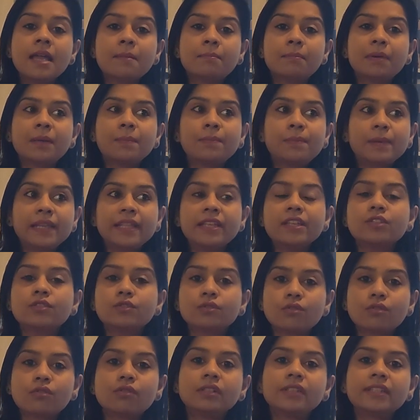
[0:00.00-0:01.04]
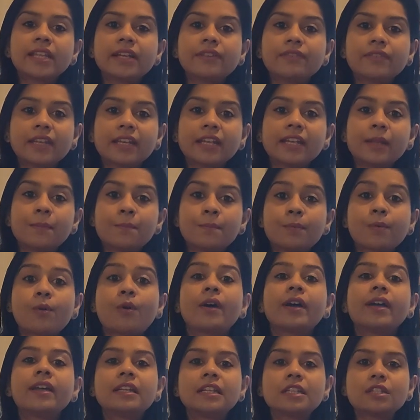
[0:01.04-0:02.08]
But please note that when an
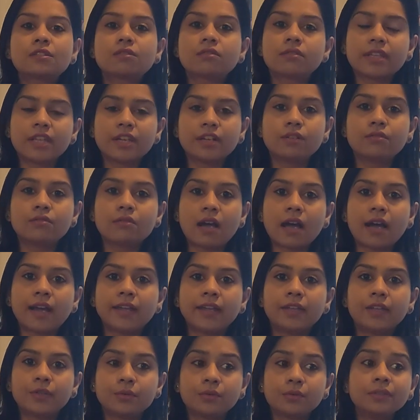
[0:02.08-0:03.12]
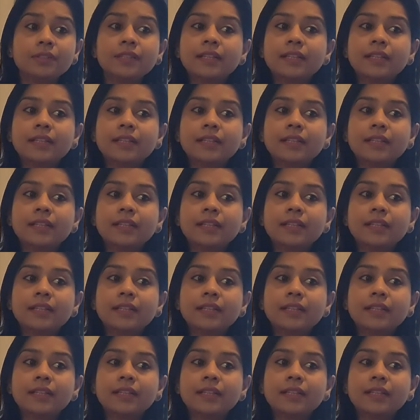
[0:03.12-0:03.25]
employer is looking to hire you,